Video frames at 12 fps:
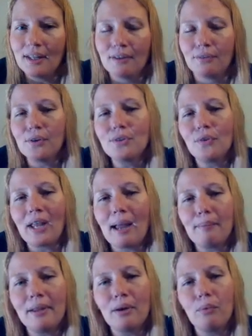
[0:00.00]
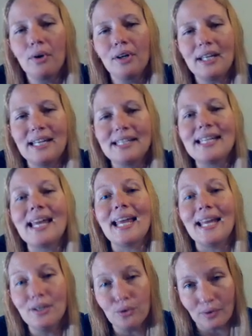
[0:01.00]
The first vocabulary word is
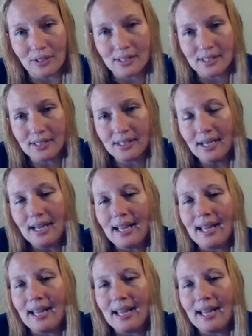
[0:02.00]
hindrance.